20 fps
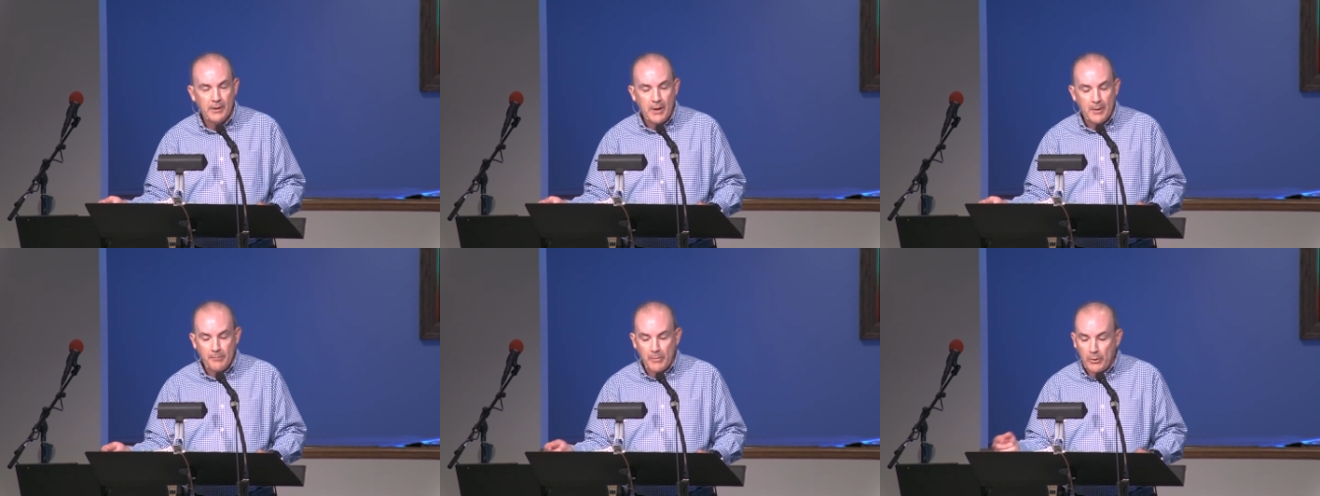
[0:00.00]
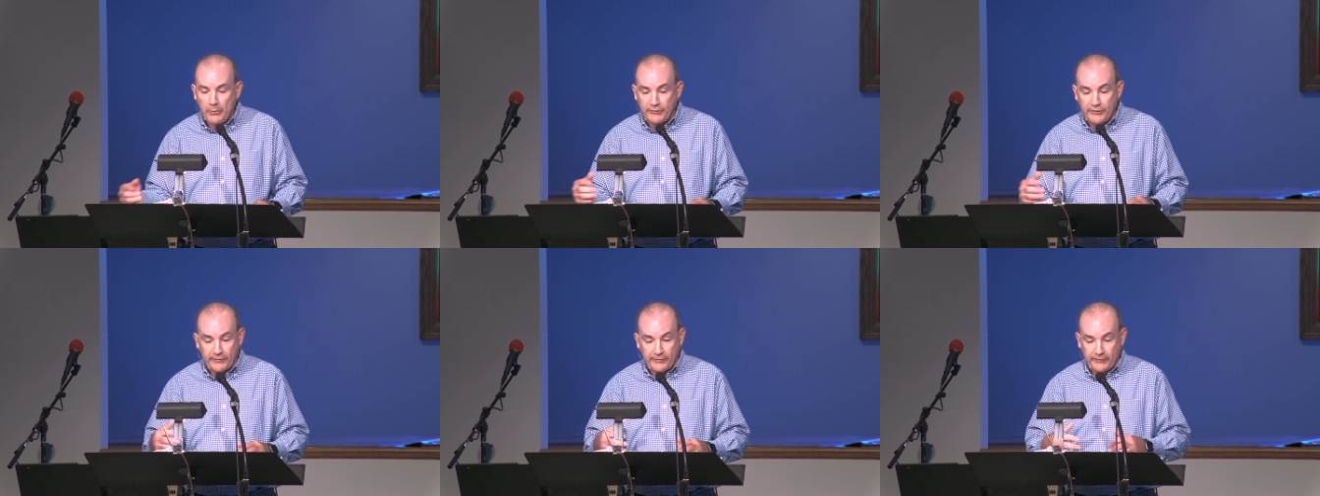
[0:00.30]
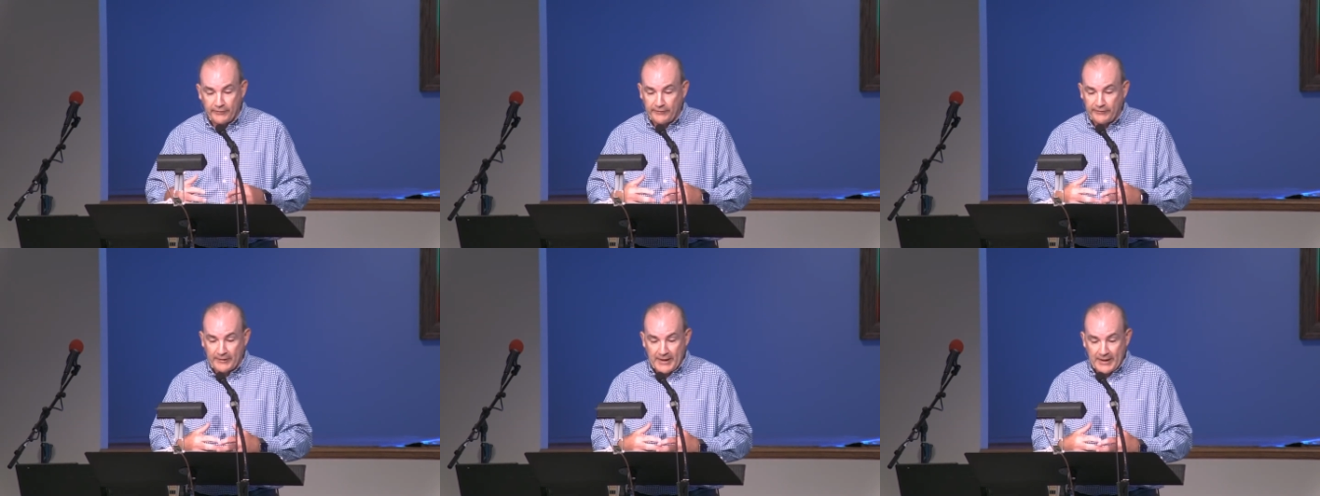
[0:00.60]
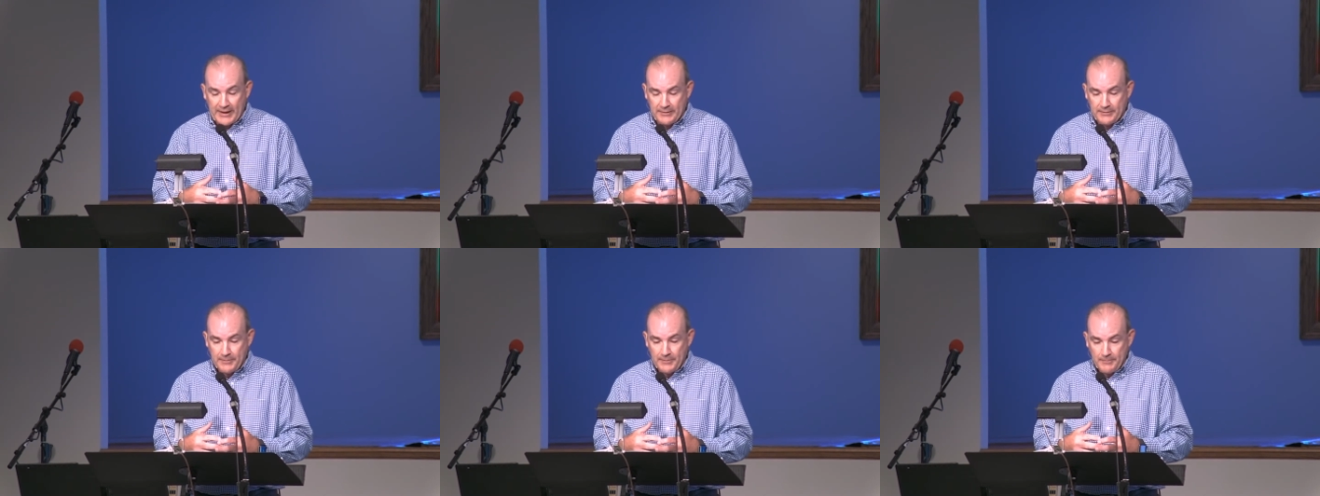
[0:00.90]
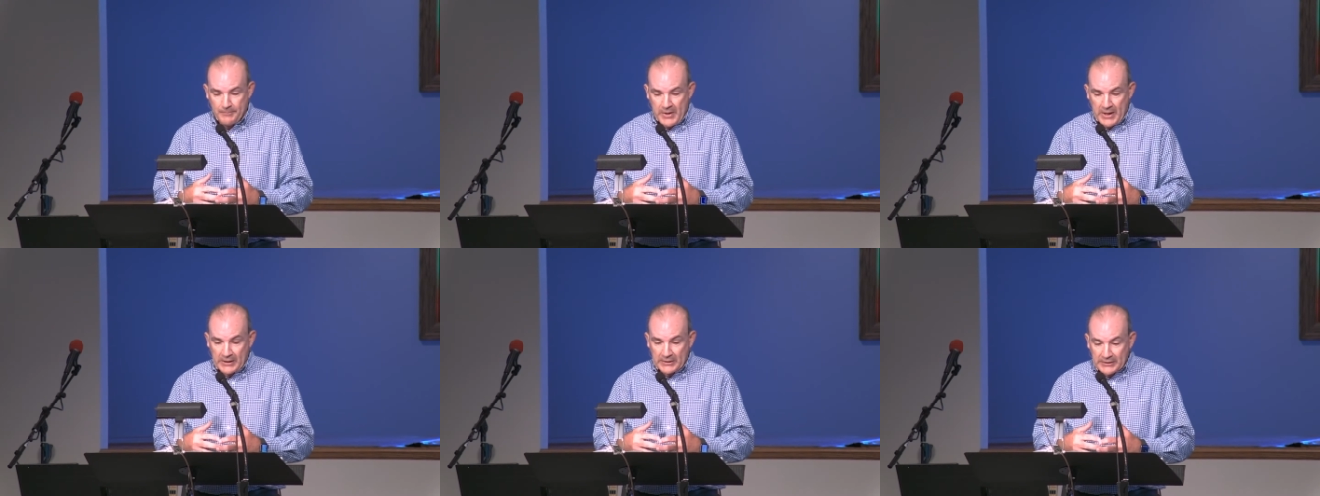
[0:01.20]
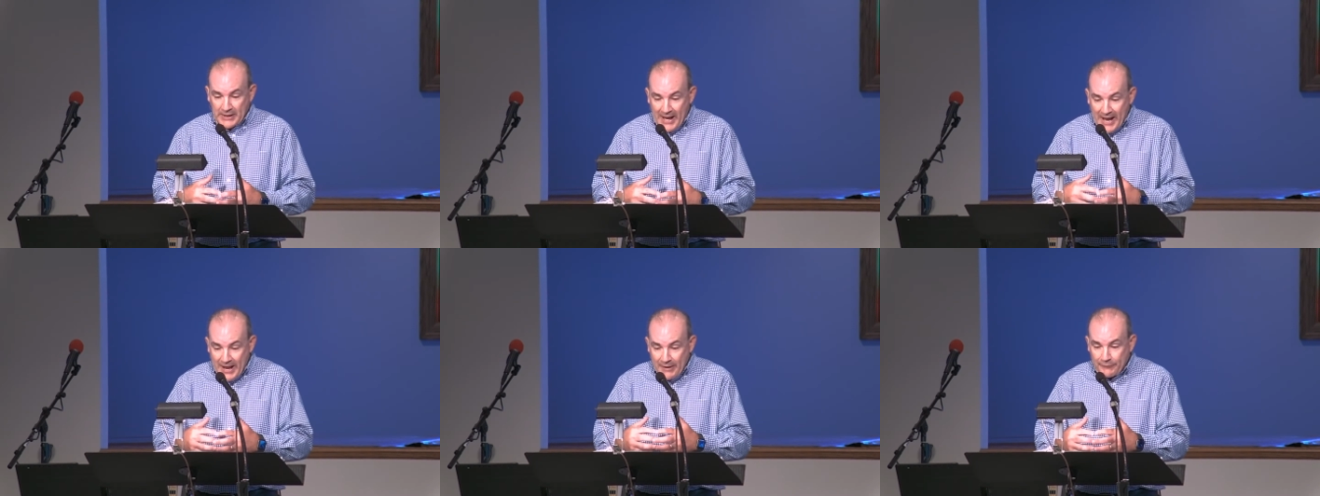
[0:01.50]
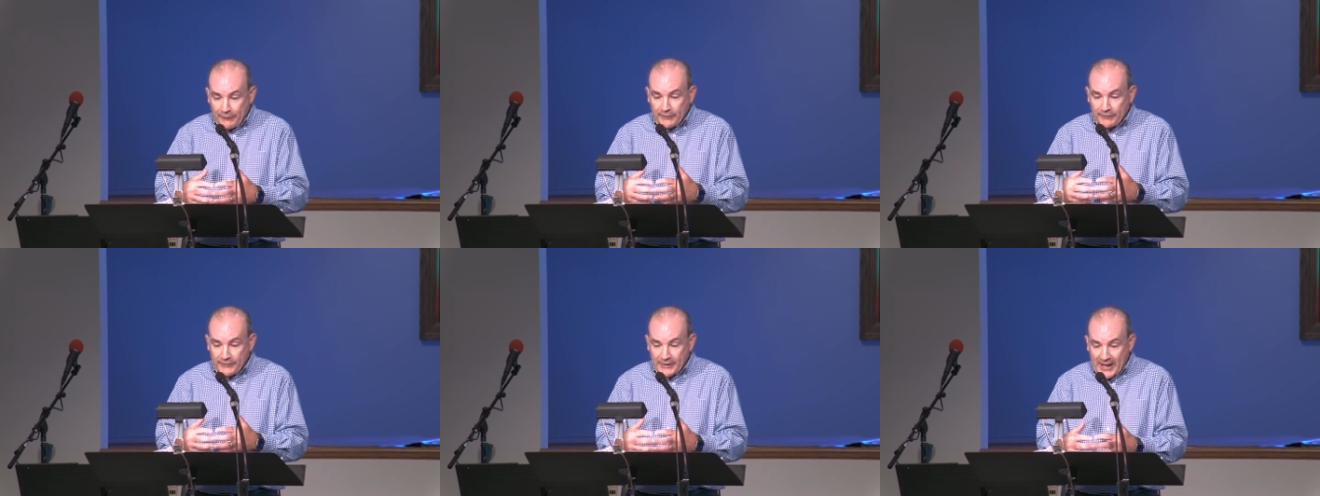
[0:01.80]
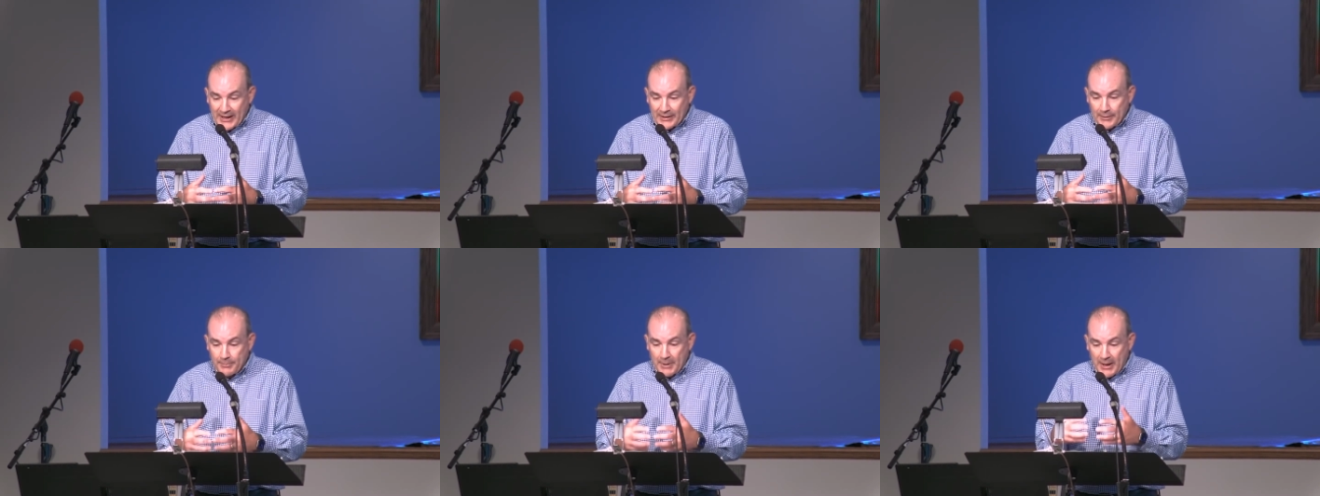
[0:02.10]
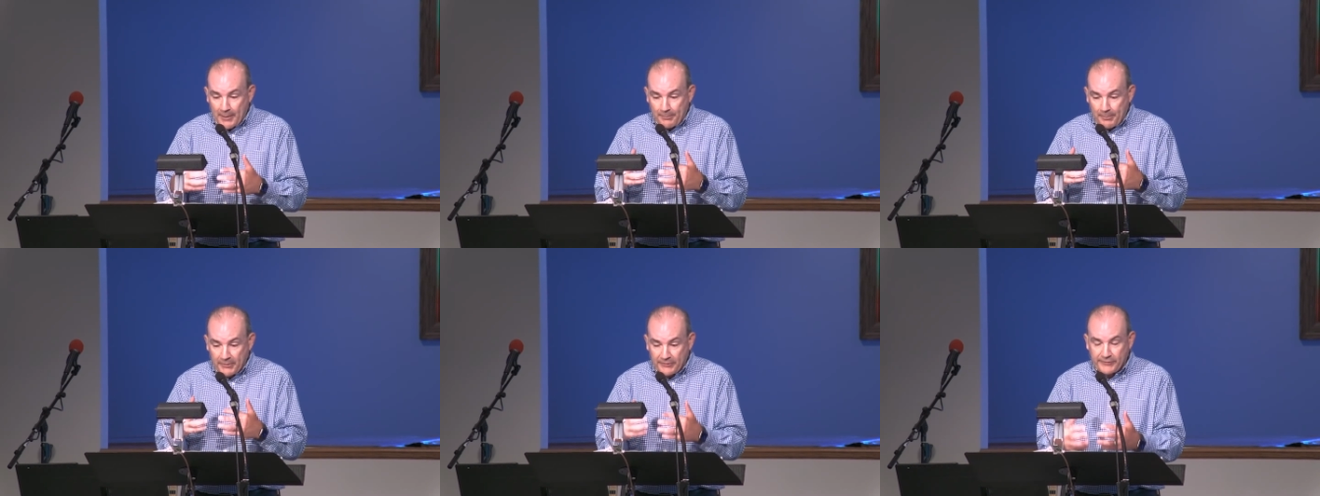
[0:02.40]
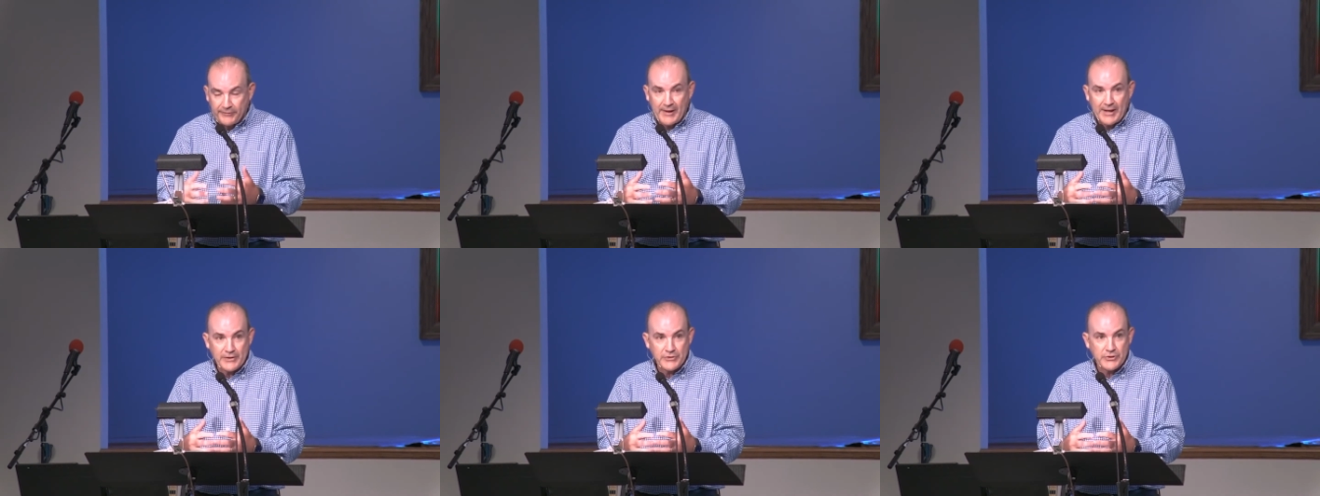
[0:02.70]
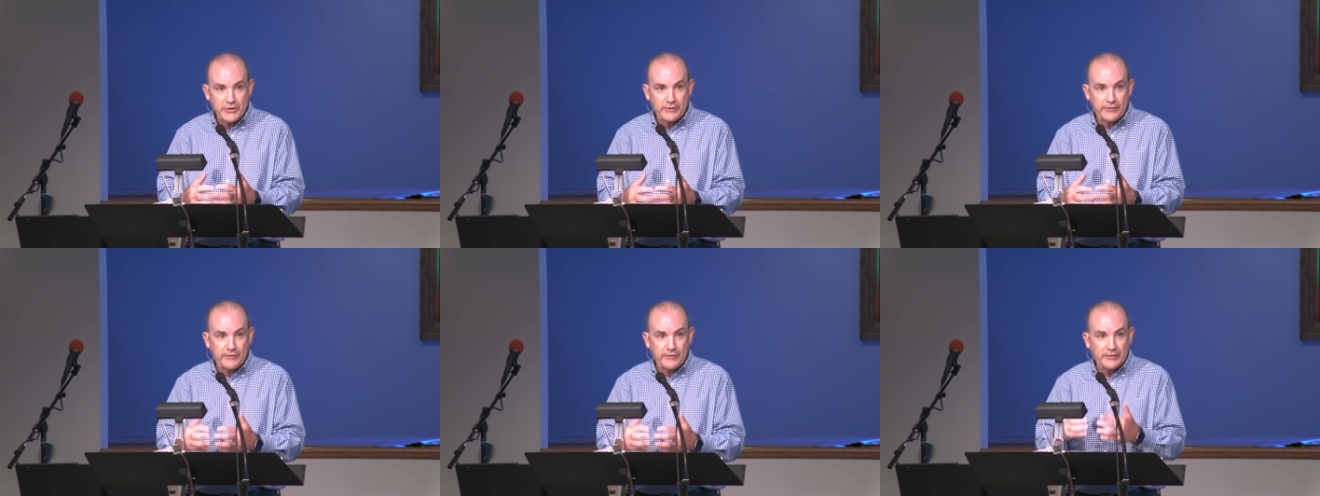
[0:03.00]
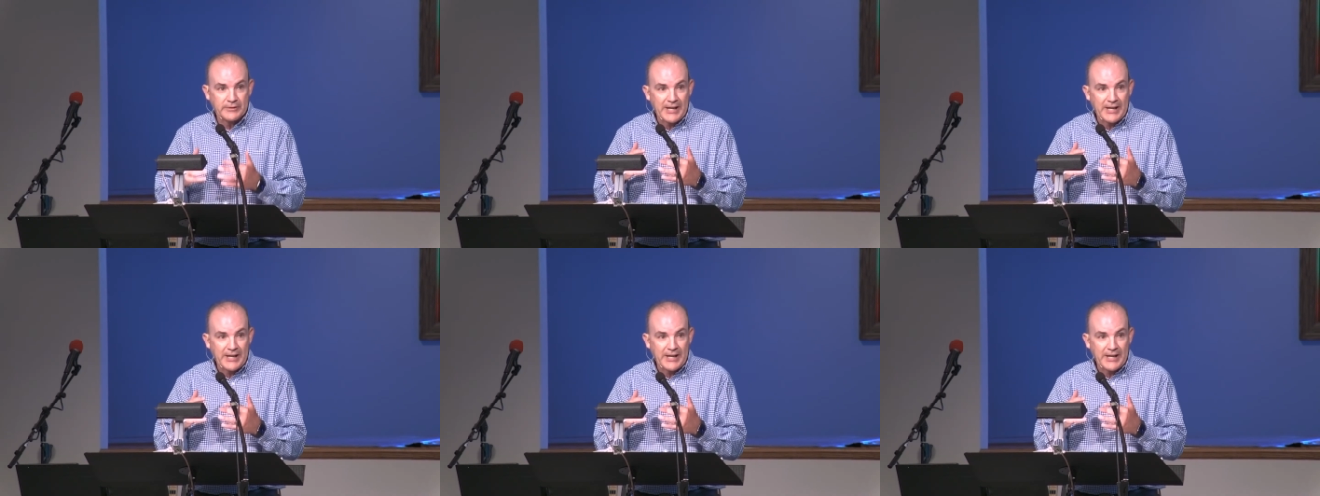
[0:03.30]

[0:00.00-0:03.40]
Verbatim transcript: Moses is saying, life is not about possessions,